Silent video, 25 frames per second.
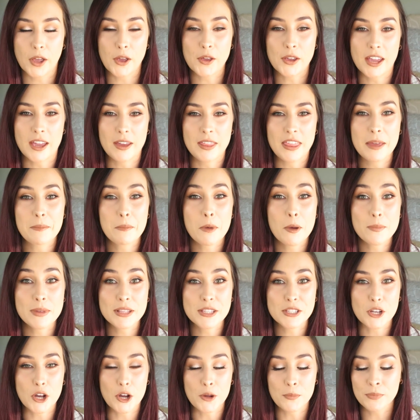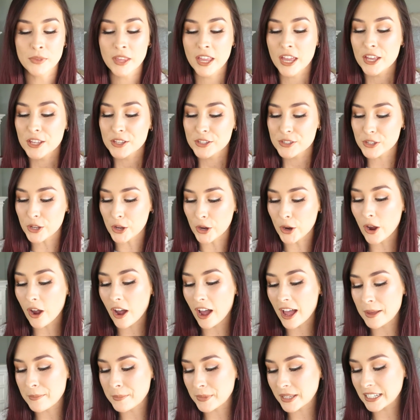Okay, that moment's gone. So
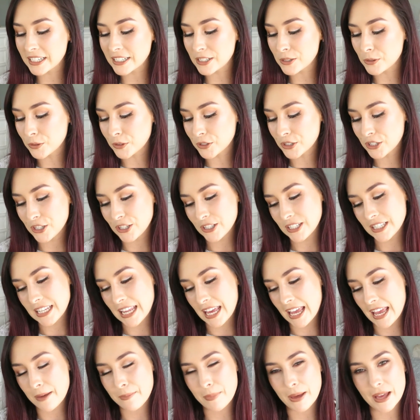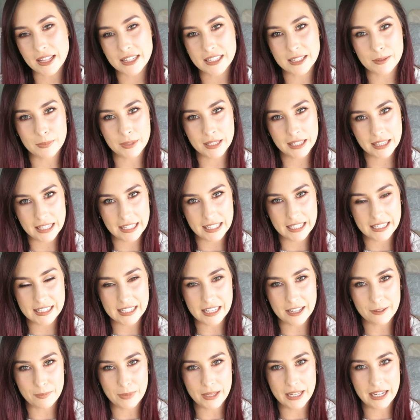I'm going to talk to you today about some of the
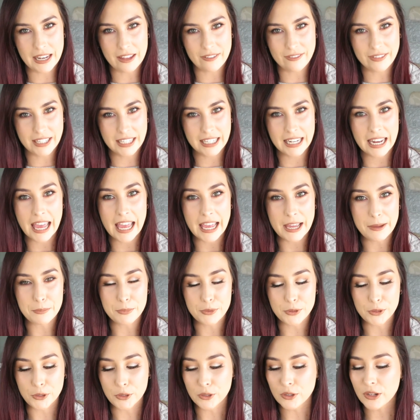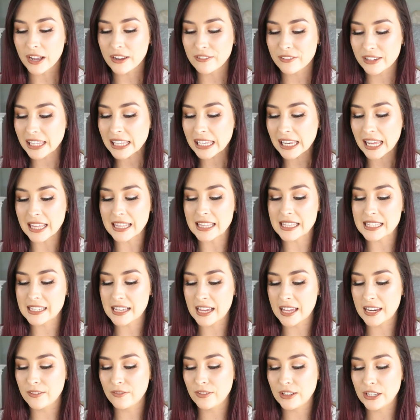things I've been loving in April. I really like these
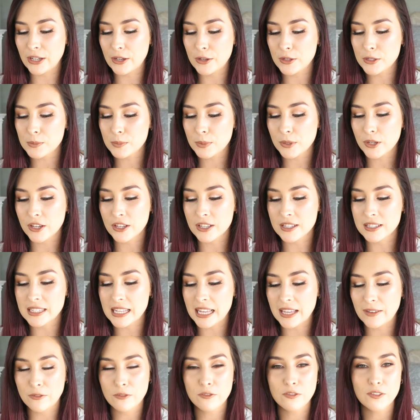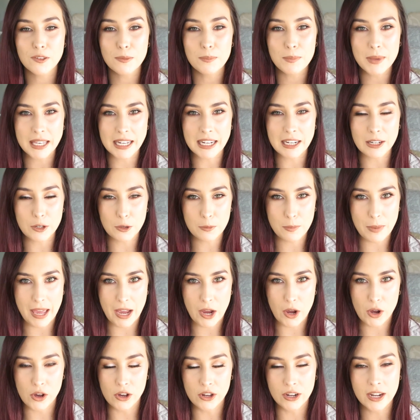kind of videos because even for me to look
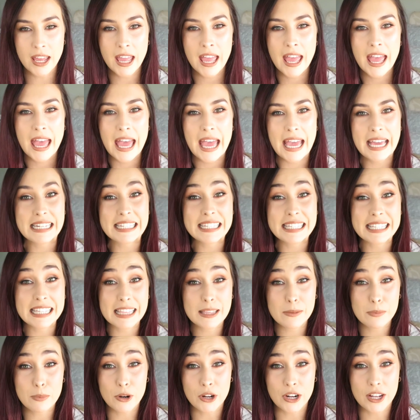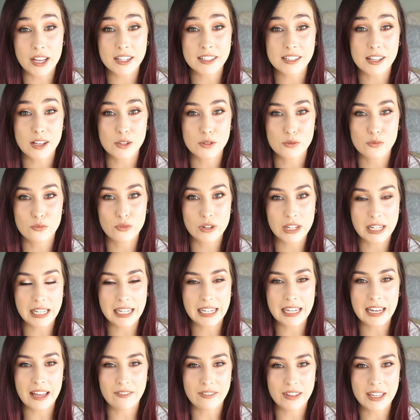back on and to see the products I was
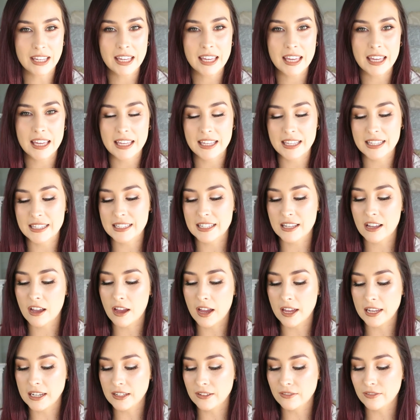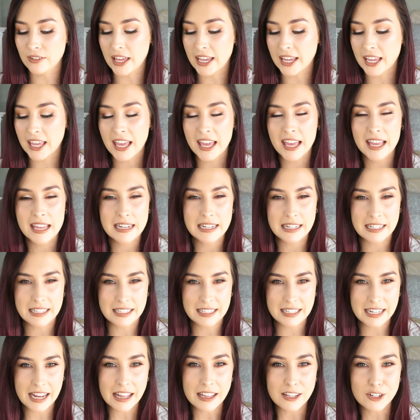really loving is kind of like
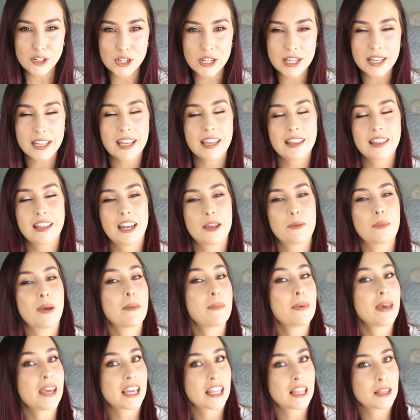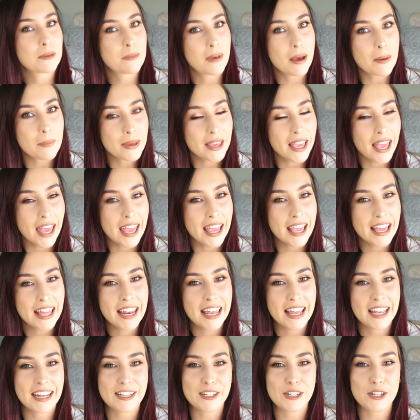nostalgic, and then I might pick them up
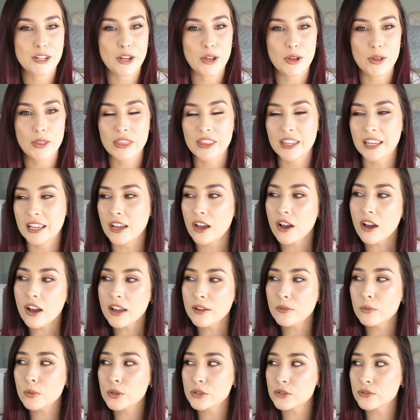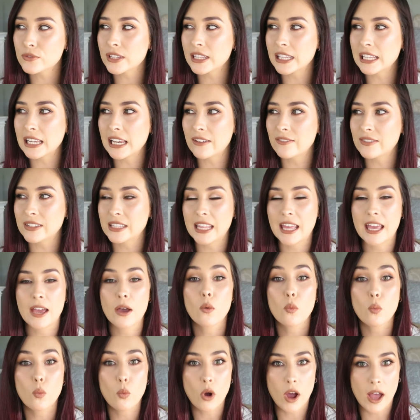again and, you know, think, oh, I was really loving
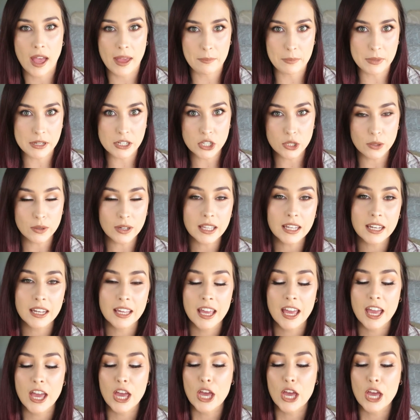that. What happened to it?